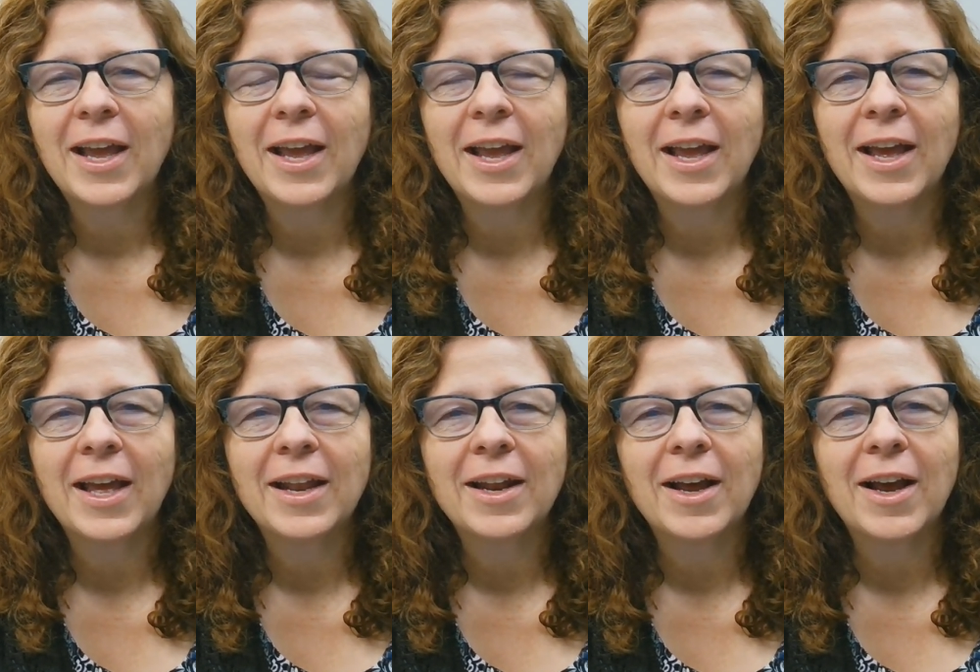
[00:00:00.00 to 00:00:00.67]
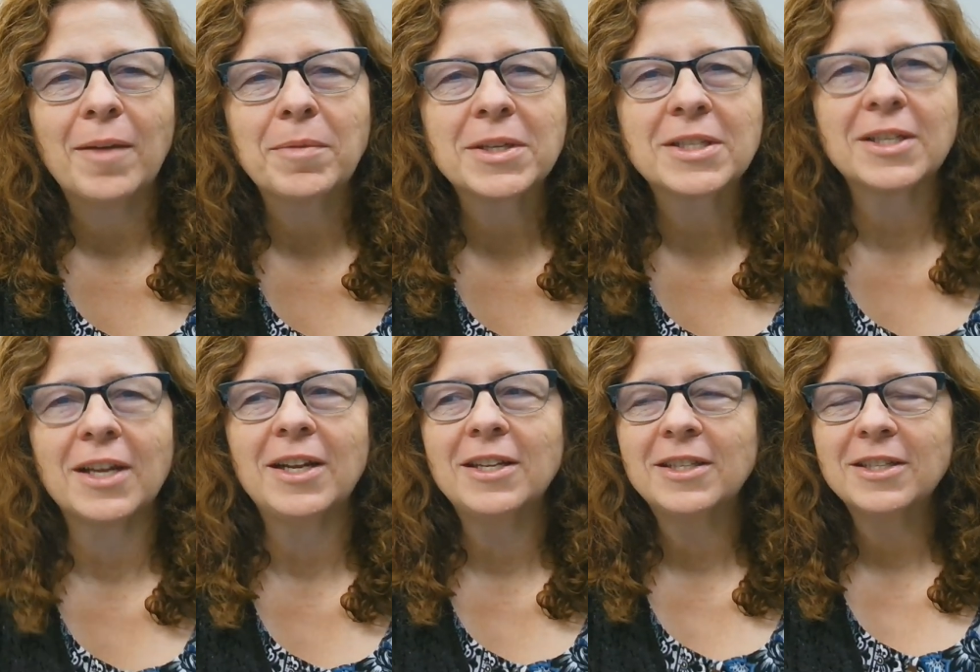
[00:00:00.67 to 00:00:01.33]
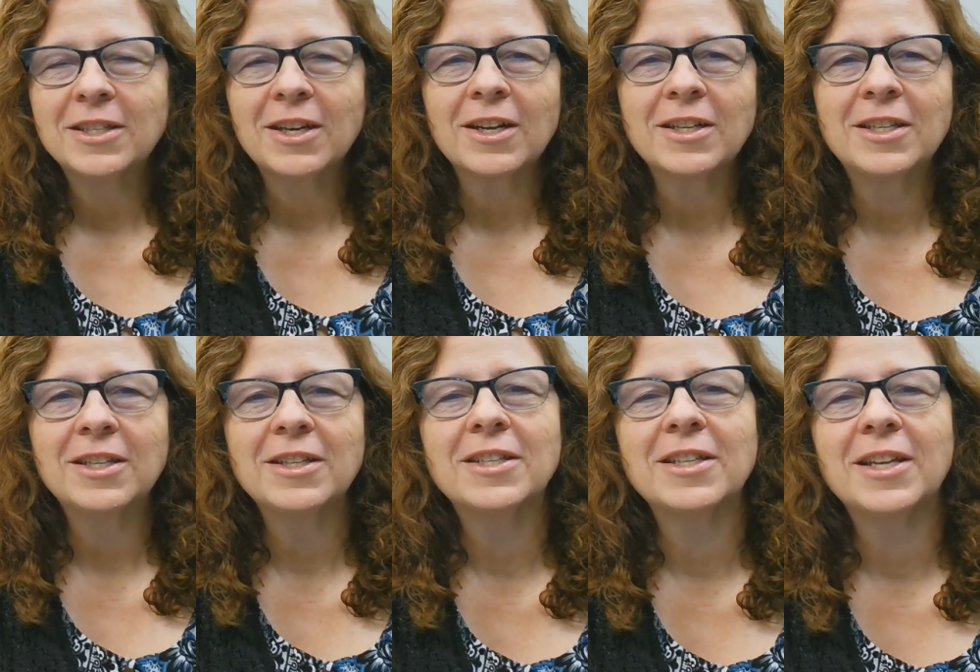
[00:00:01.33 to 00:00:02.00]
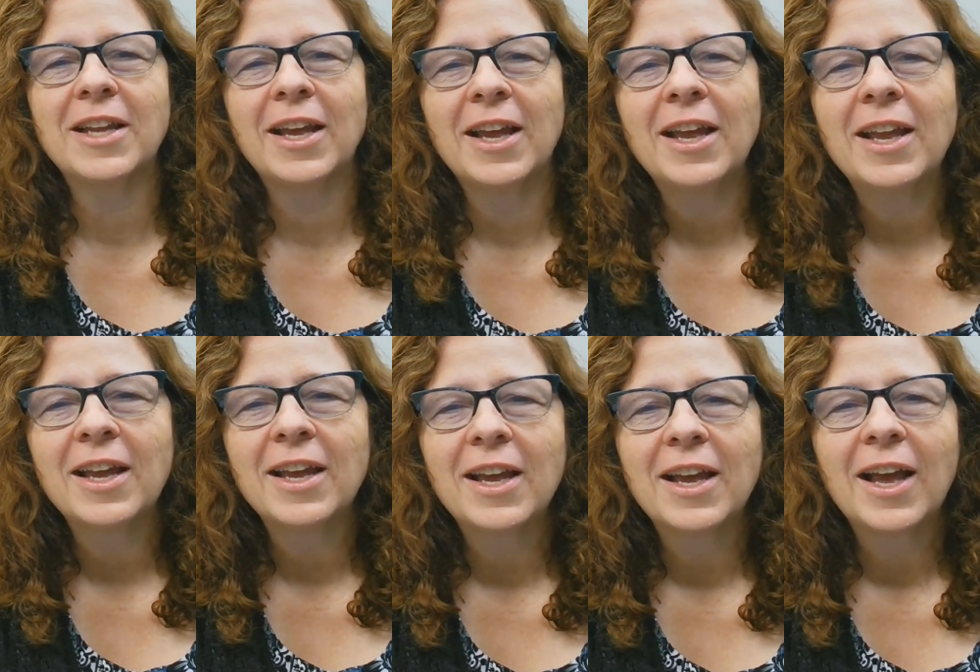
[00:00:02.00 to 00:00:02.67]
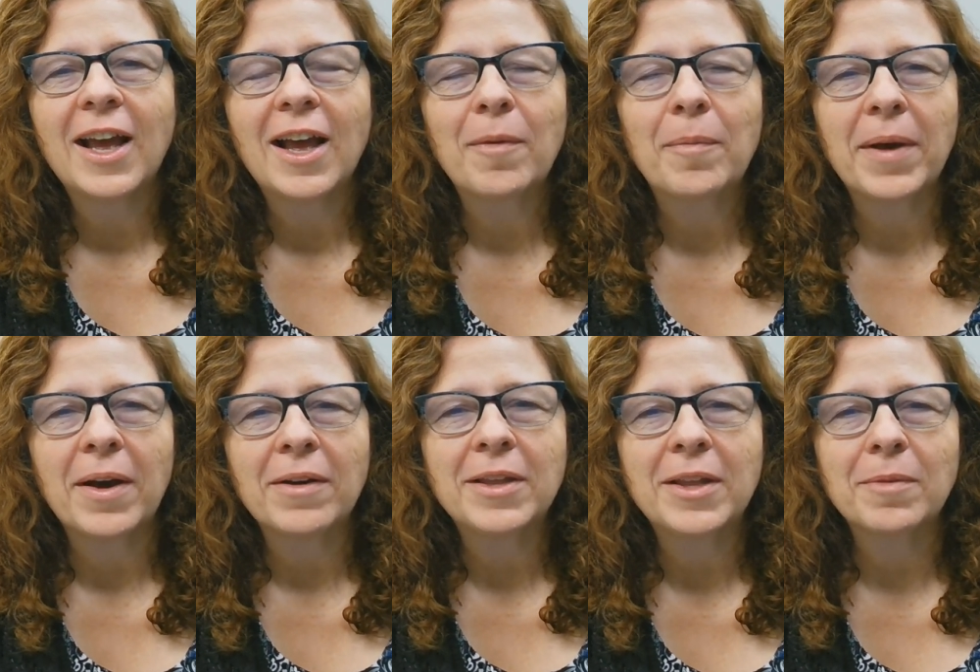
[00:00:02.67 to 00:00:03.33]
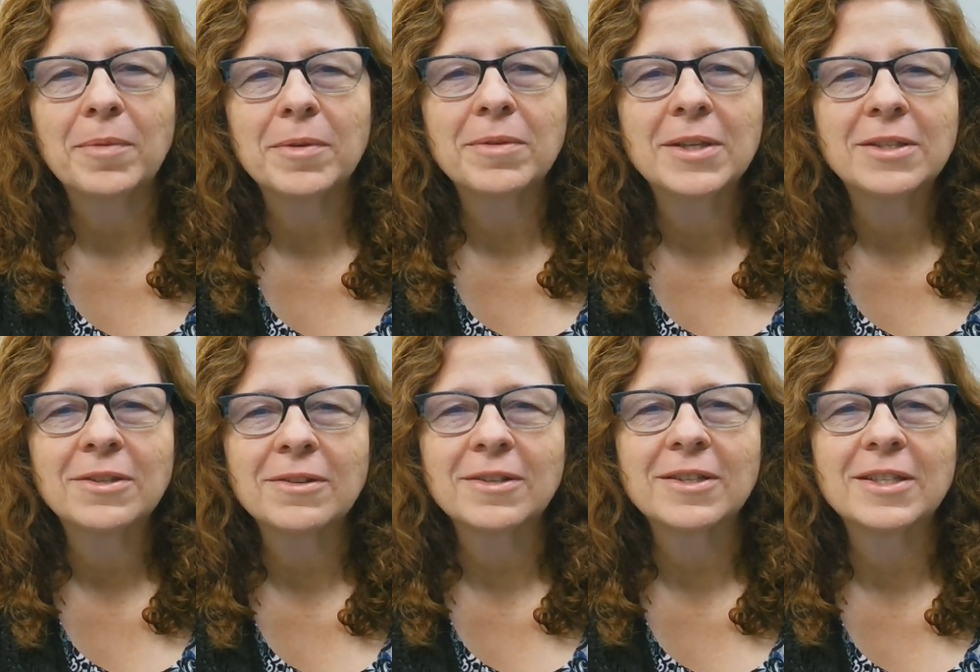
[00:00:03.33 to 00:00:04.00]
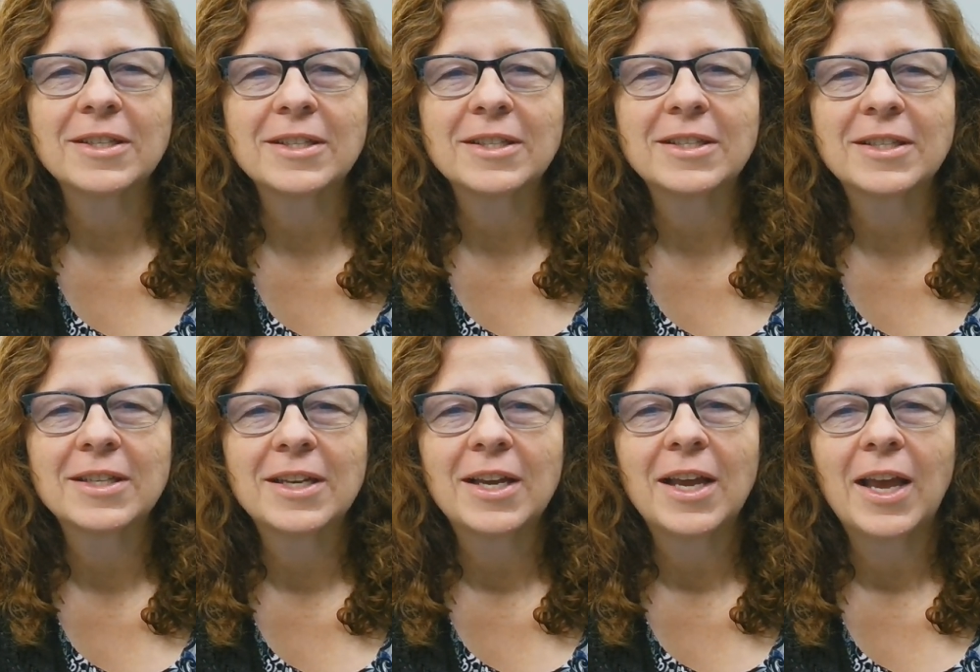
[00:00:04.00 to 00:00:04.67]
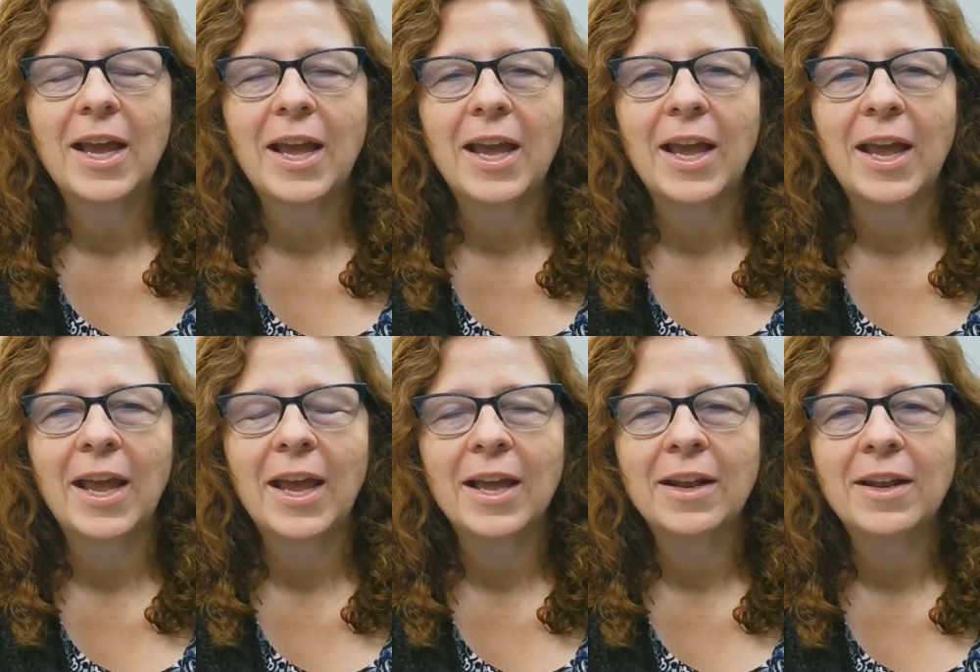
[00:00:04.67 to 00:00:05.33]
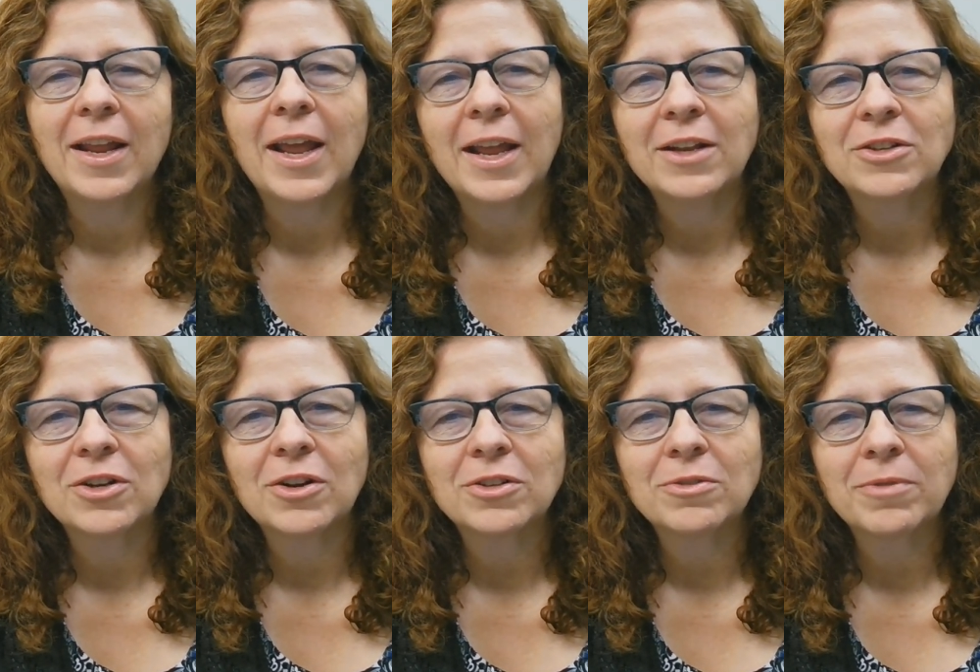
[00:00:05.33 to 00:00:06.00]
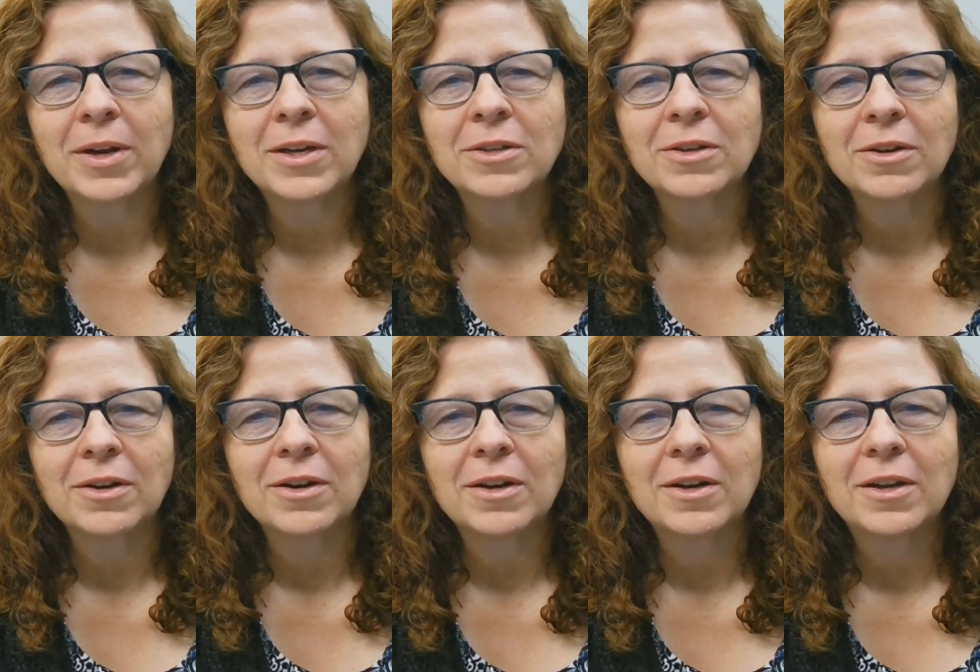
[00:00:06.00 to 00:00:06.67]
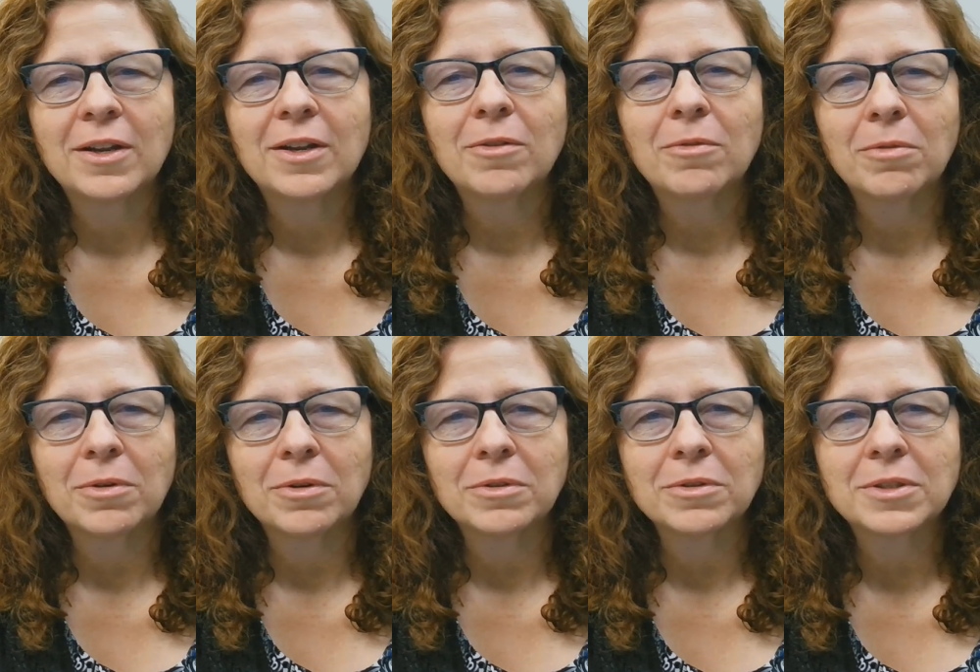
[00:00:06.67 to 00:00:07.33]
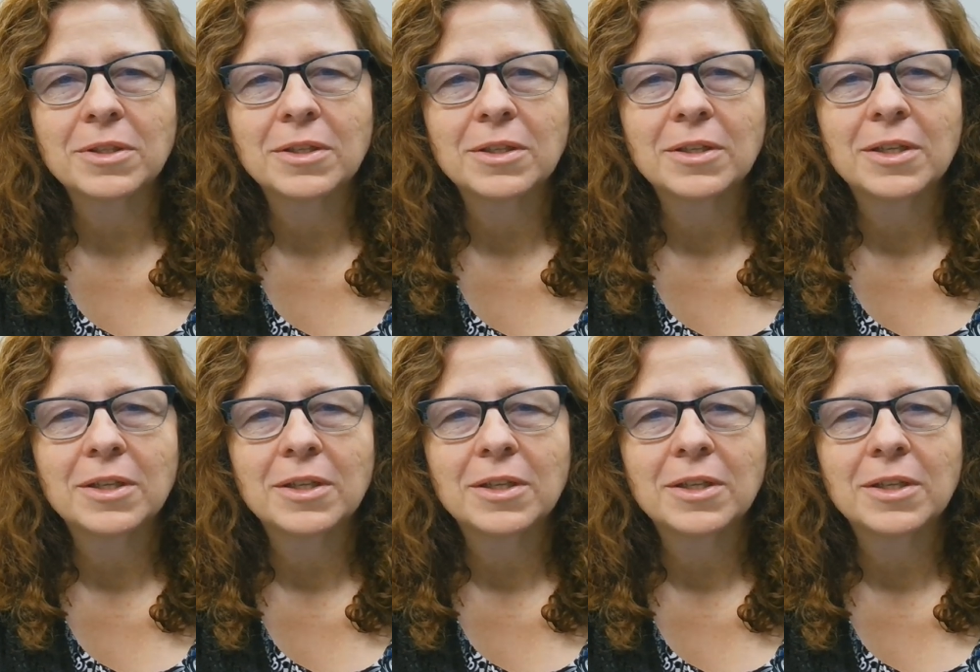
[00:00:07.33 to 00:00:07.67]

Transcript: and I'm excited to talk to you today about human resources and HR director roles.